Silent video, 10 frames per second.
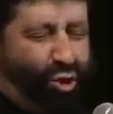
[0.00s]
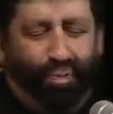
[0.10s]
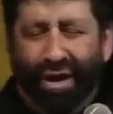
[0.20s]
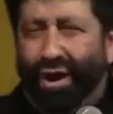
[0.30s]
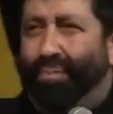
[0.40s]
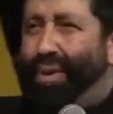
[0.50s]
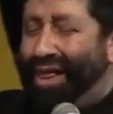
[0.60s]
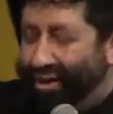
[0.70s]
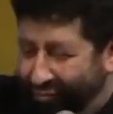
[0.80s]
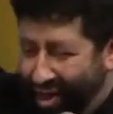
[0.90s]
spirit
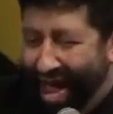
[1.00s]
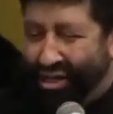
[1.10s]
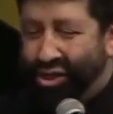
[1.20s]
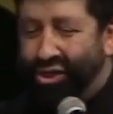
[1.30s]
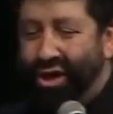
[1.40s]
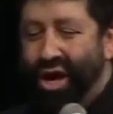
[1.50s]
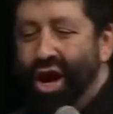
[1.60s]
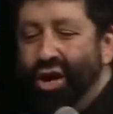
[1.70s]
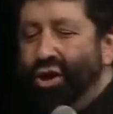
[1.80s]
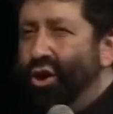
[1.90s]
by the flesh.
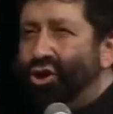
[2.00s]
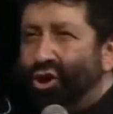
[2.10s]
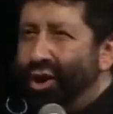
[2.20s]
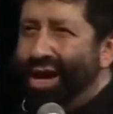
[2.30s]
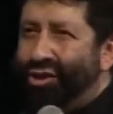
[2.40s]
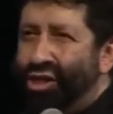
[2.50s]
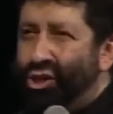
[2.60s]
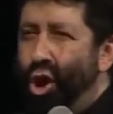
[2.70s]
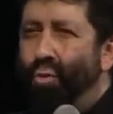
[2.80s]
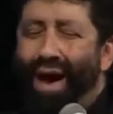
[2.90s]
Your strength
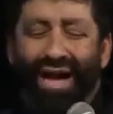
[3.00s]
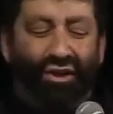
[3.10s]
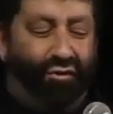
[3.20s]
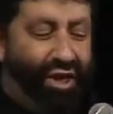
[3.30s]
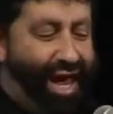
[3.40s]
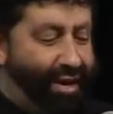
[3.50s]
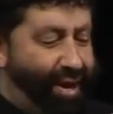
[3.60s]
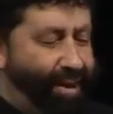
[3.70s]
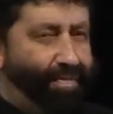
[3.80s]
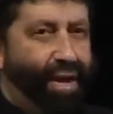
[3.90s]
is no match for the
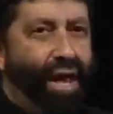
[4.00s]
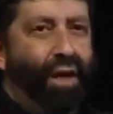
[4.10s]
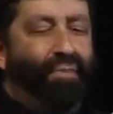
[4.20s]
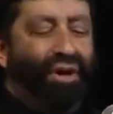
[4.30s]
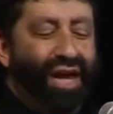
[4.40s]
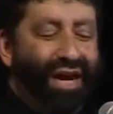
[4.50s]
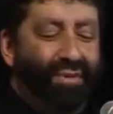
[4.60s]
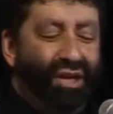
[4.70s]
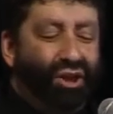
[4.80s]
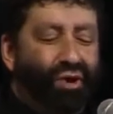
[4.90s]
enemy, but the
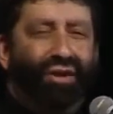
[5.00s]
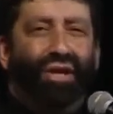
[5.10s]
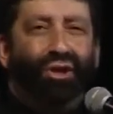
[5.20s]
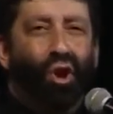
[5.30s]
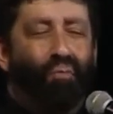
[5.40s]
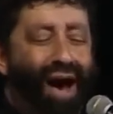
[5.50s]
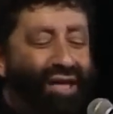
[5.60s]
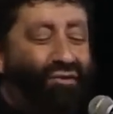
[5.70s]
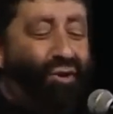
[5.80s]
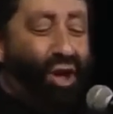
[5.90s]
enemy's strength is no
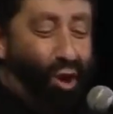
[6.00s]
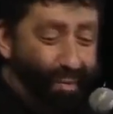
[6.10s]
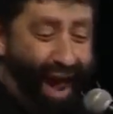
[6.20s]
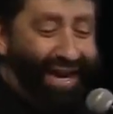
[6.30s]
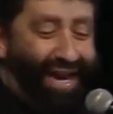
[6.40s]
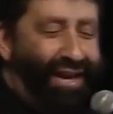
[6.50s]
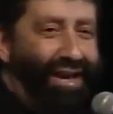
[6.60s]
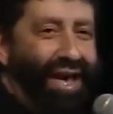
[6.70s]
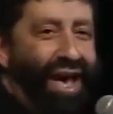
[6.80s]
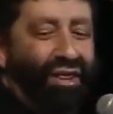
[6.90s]
match for the Almighty.
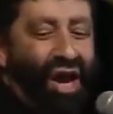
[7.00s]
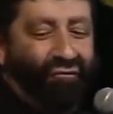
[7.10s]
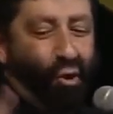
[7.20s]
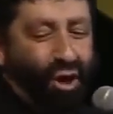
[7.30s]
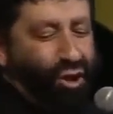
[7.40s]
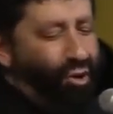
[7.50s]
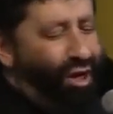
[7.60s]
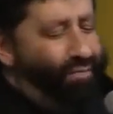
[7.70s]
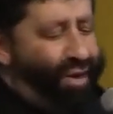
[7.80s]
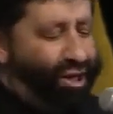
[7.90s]
Therefore, it's
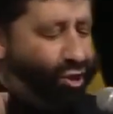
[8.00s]
written, Be